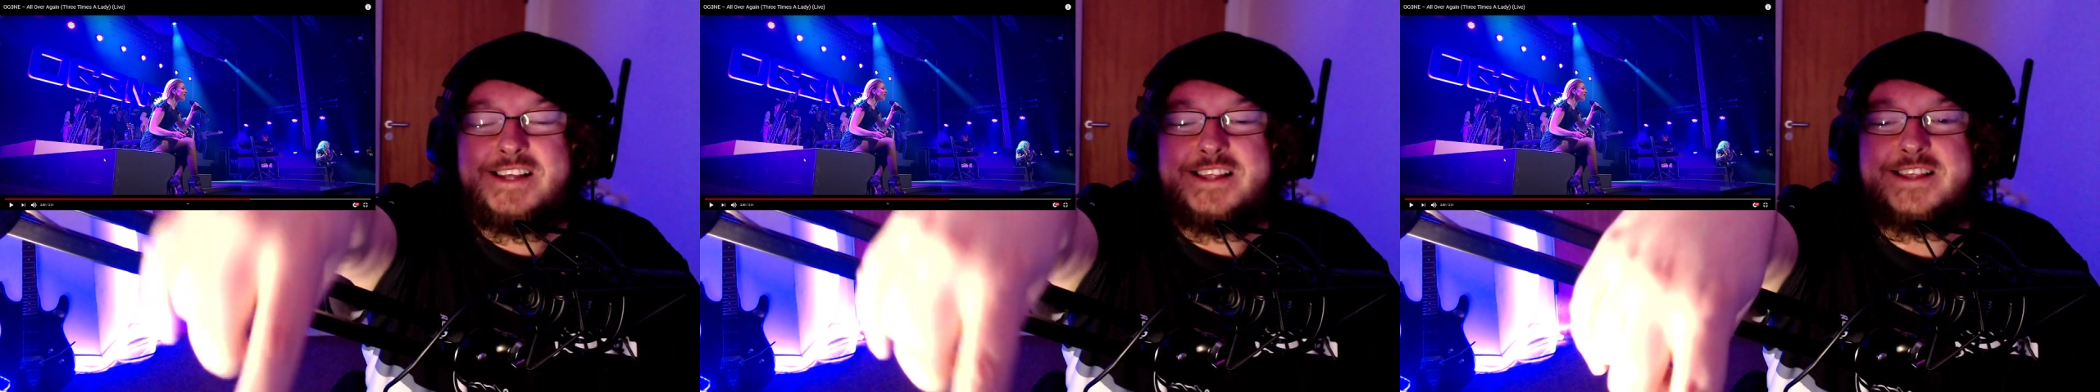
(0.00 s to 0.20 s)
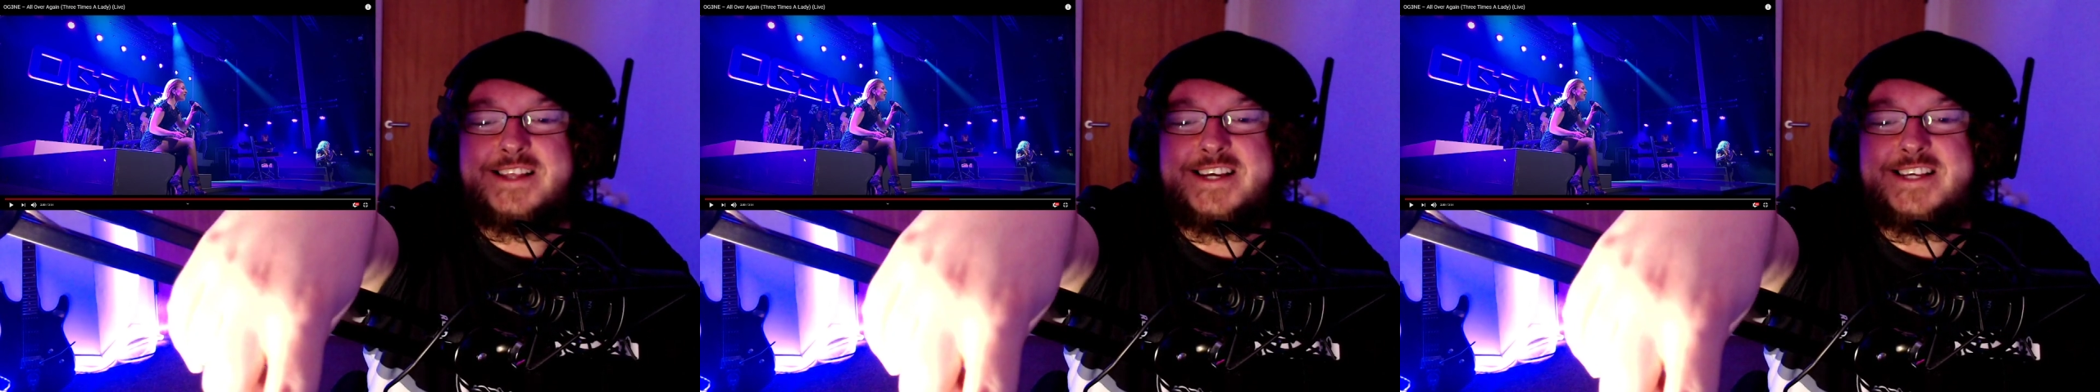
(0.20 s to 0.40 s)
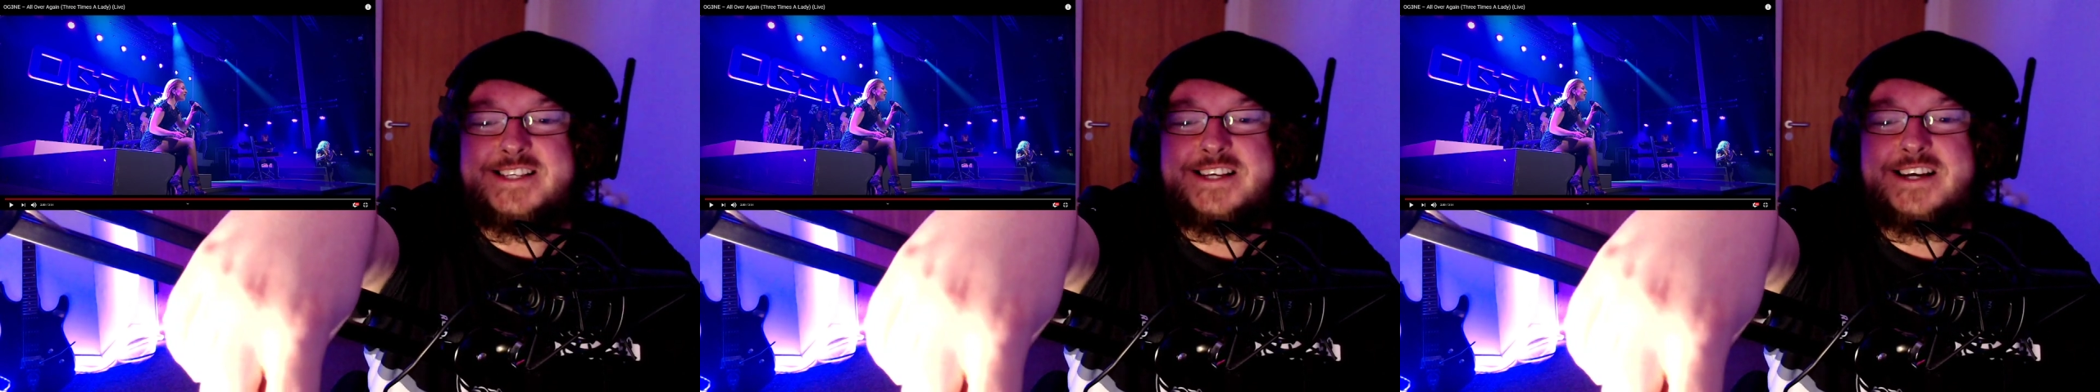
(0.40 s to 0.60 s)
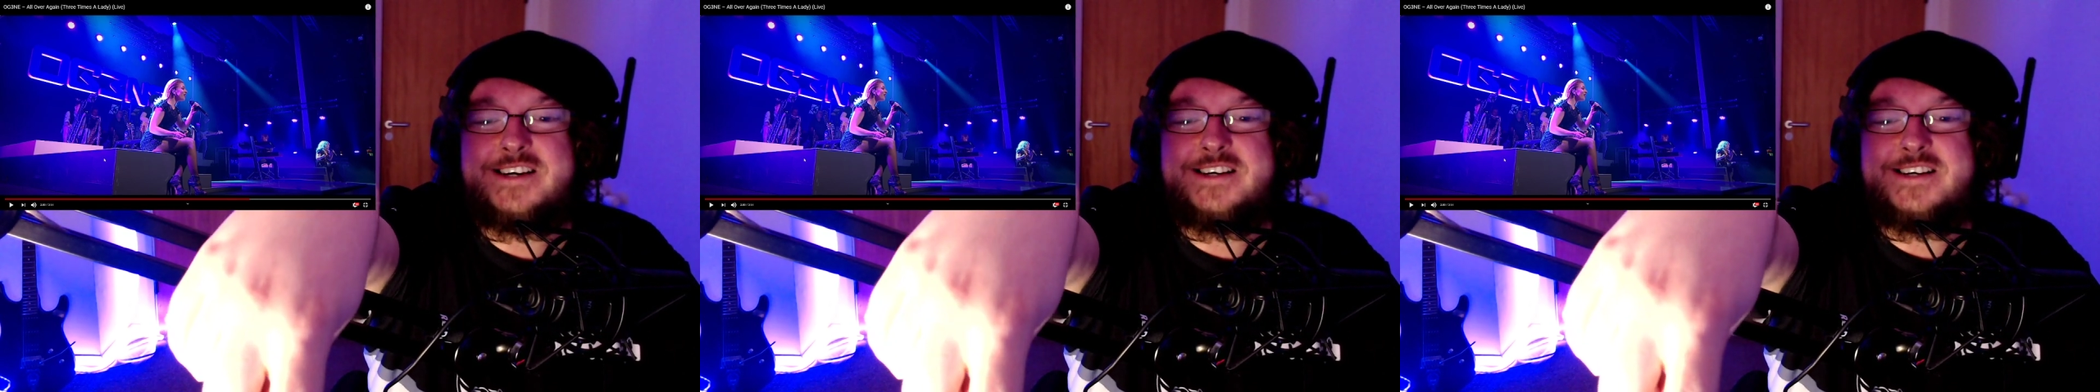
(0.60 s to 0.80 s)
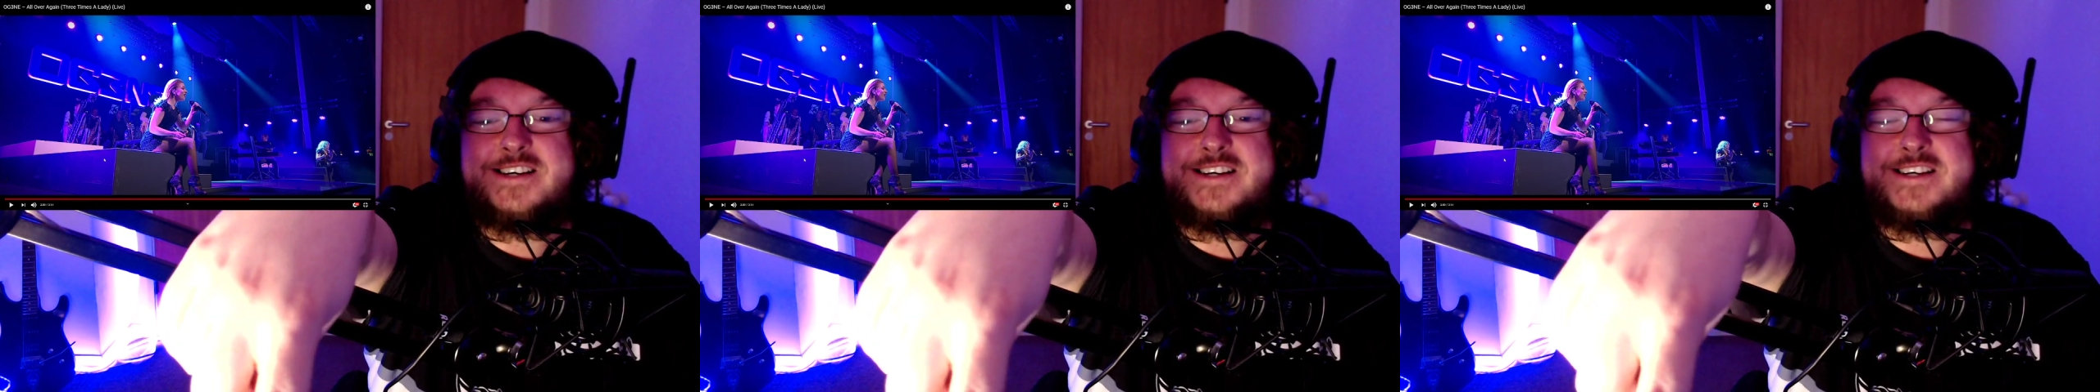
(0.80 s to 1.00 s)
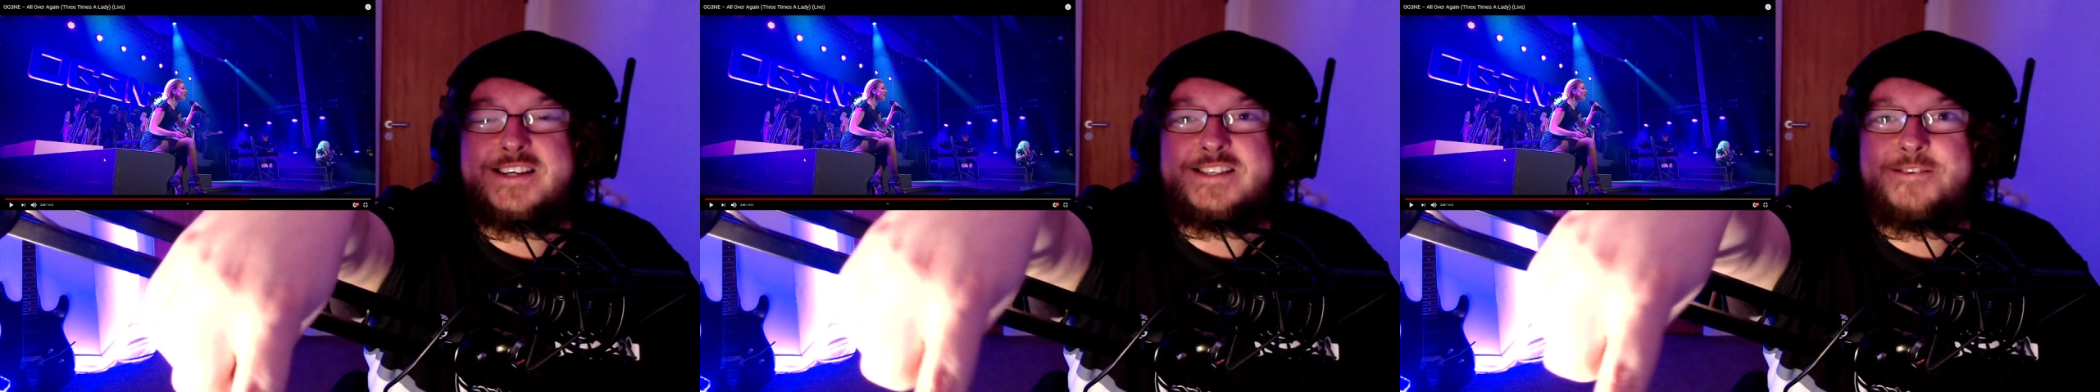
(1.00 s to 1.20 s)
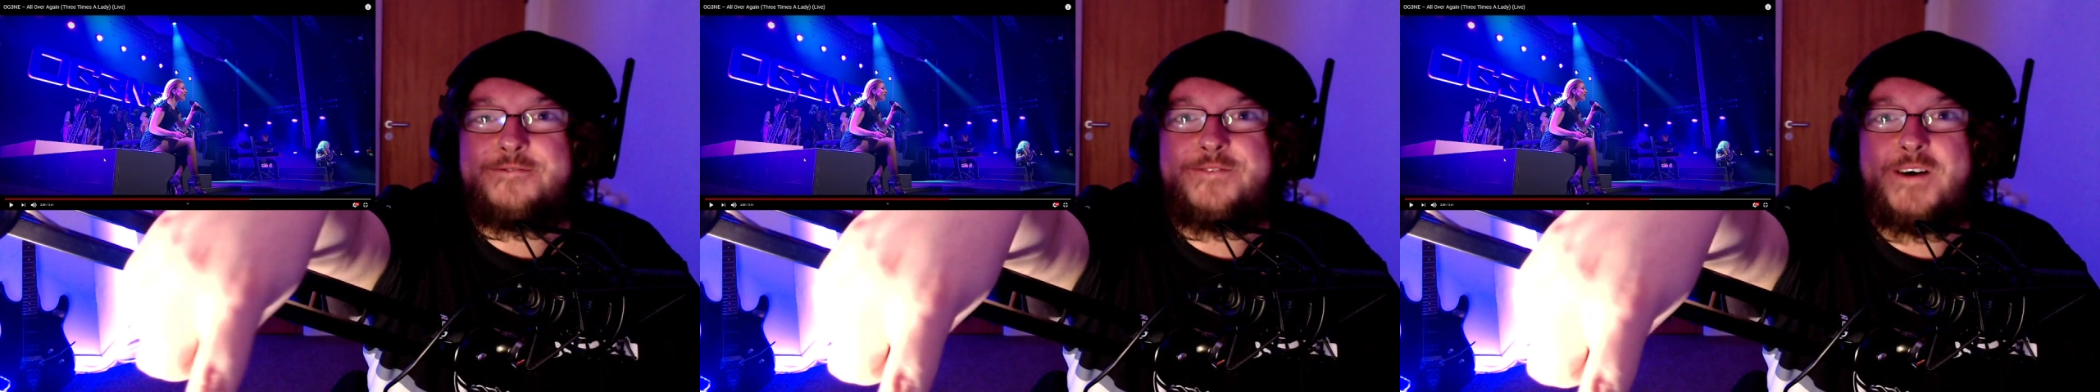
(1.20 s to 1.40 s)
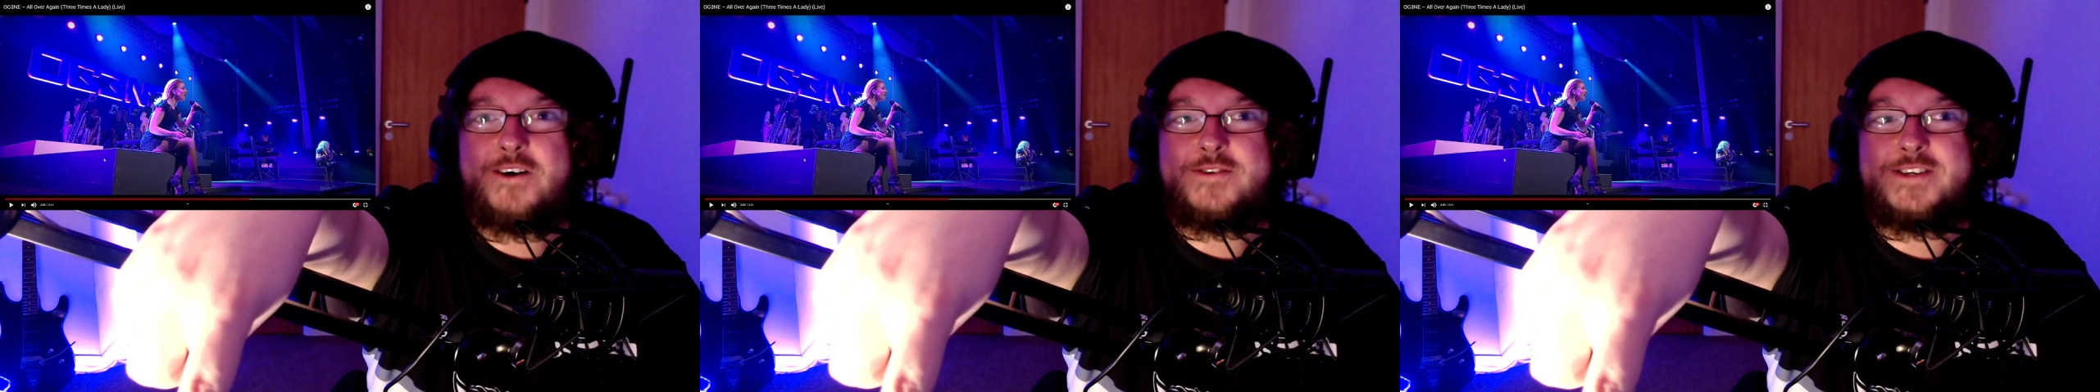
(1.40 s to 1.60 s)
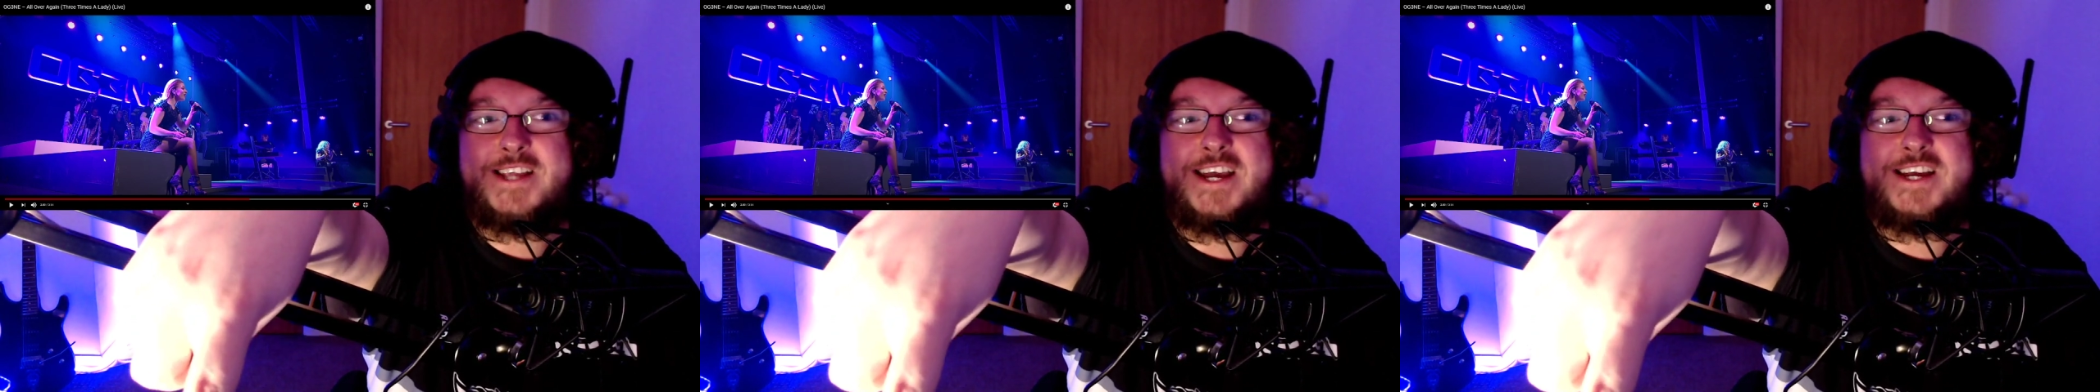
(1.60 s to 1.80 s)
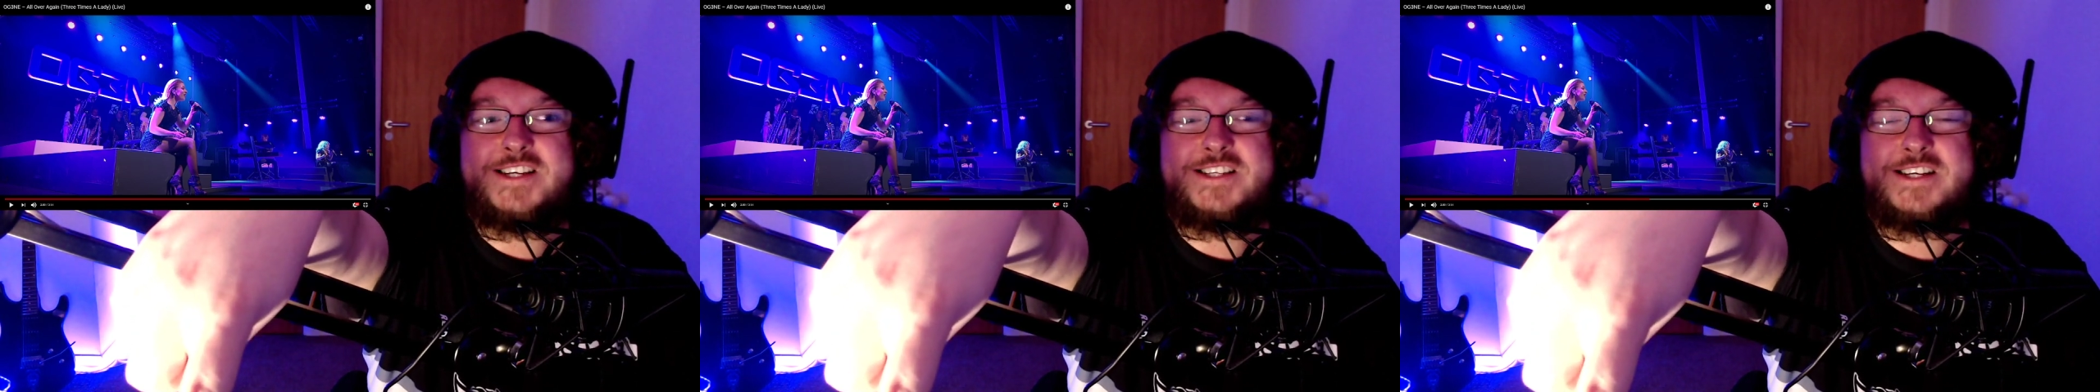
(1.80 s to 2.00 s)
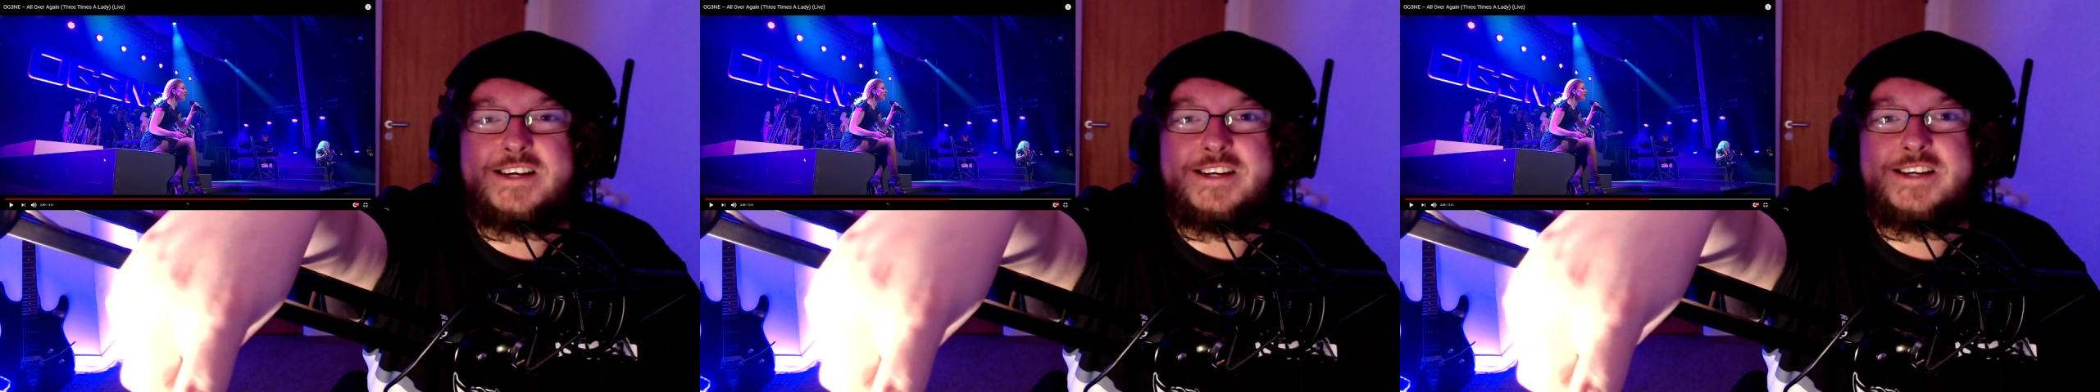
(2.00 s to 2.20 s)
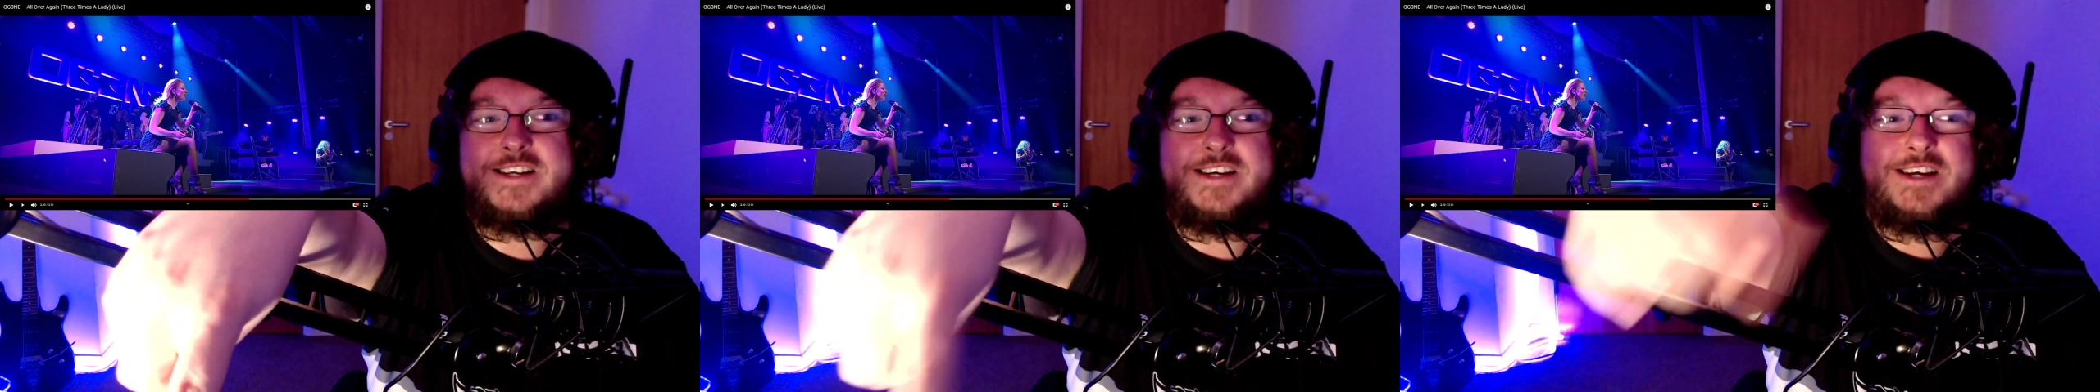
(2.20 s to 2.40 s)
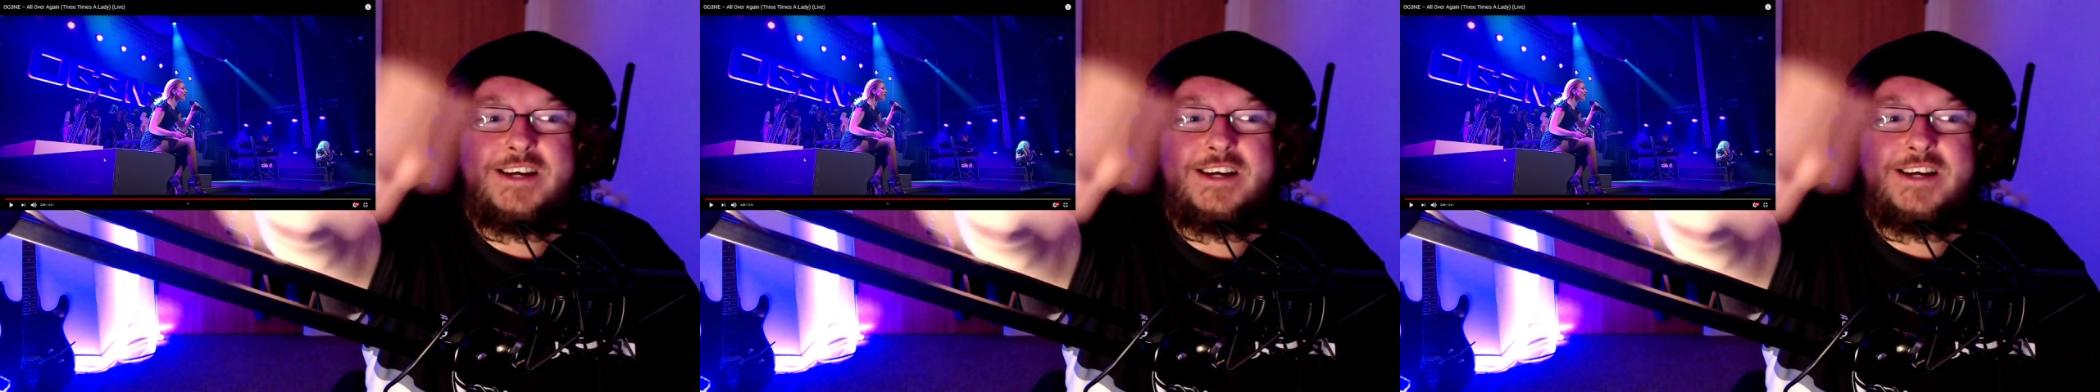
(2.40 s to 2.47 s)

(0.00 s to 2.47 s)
Lisa is the foundation.